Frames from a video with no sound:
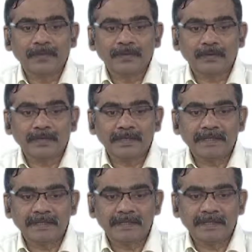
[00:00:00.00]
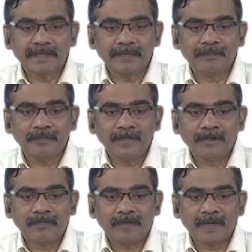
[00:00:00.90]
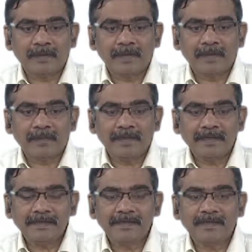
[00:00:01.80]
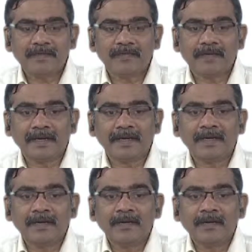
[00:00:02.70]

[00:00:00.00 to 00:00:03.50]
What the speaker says: So, this is the formula means find